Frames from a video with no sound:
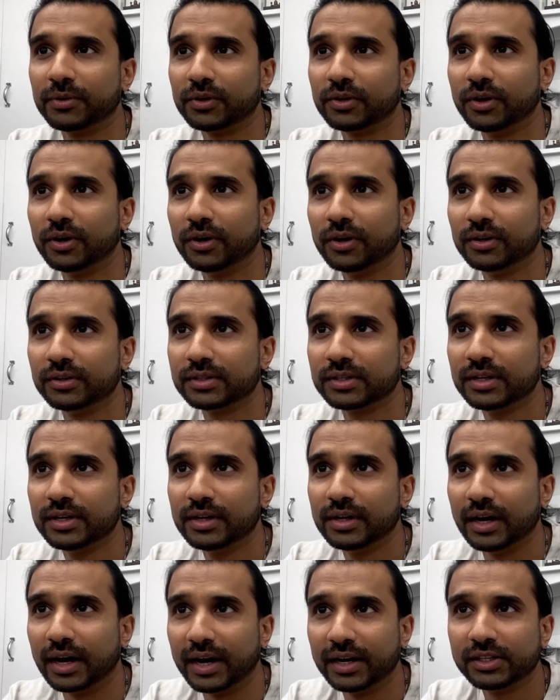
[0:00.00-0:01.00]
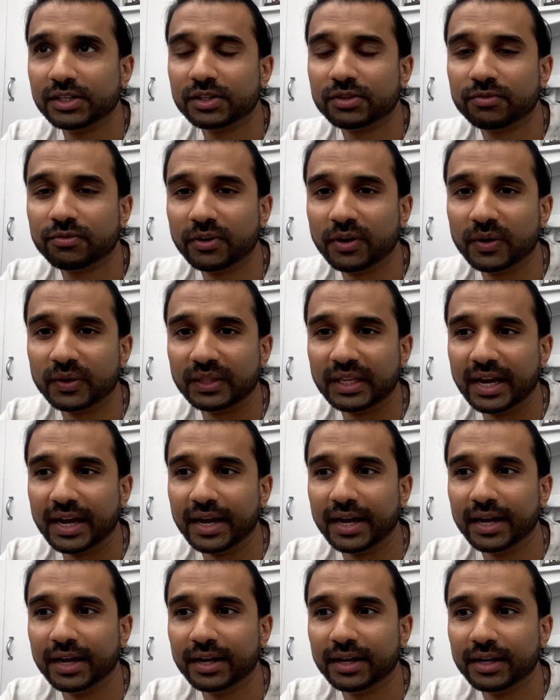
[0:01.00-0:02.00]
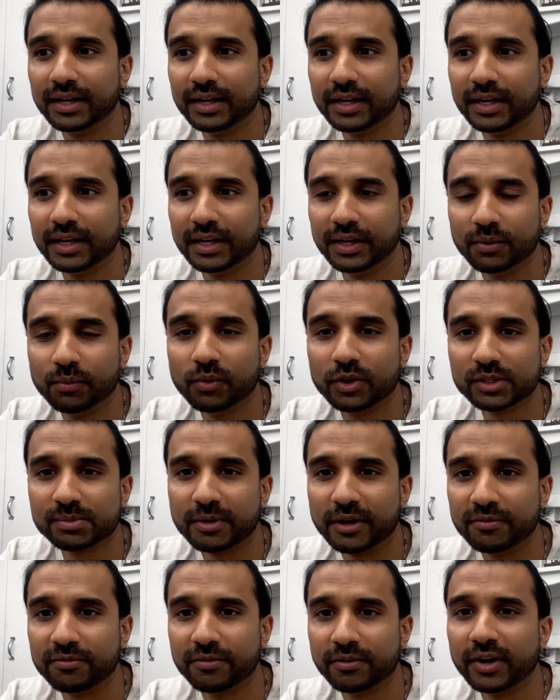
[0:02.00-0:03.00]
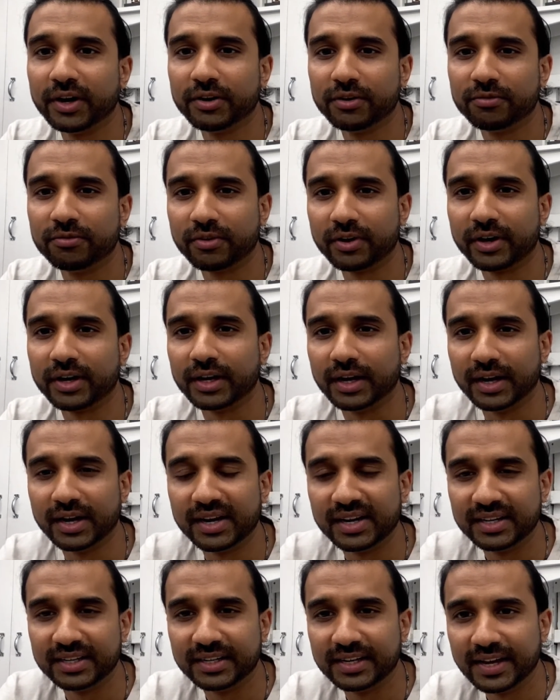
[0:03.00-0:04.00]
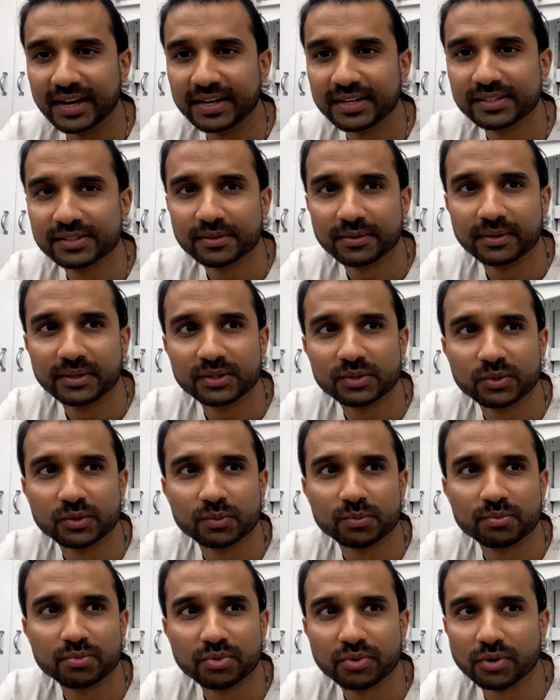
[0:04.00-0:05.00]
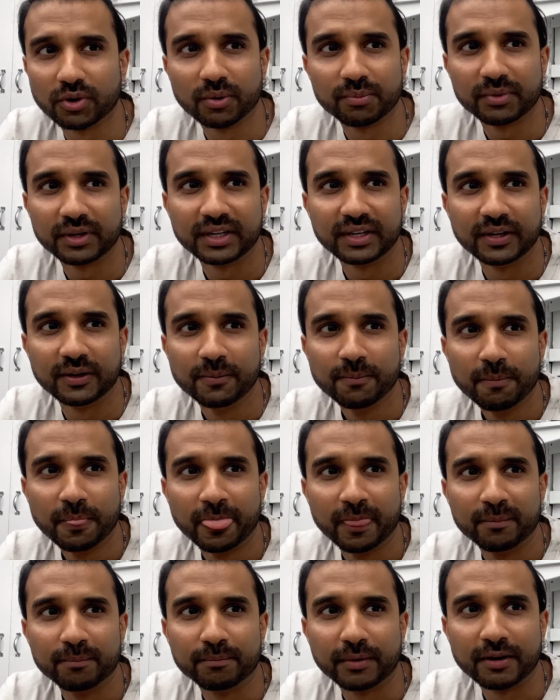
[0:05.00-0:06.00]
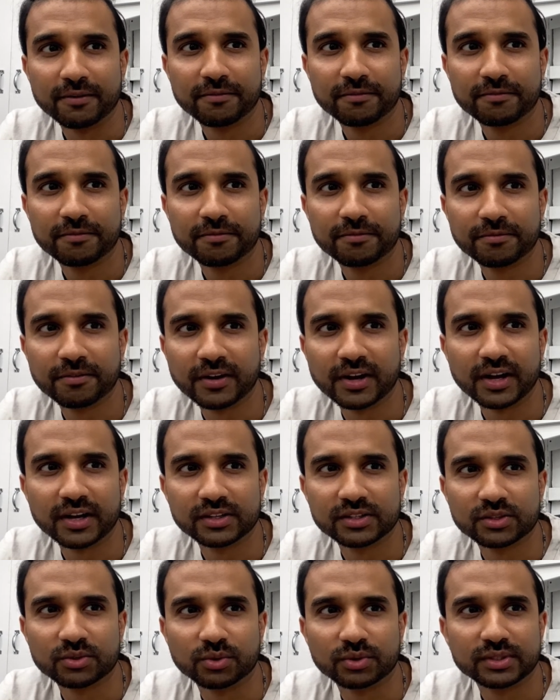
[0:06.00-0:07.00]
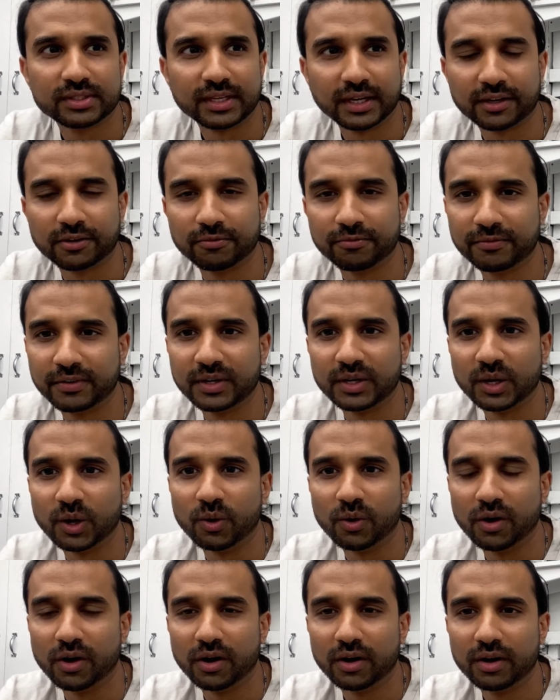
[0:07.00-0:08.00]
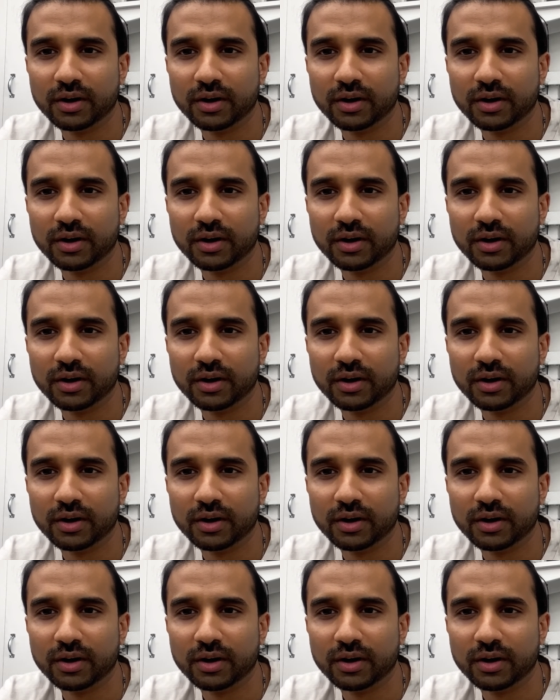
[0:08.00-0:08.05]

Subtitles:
because I just felt that it was my very, very early days. So this was probably my first or second video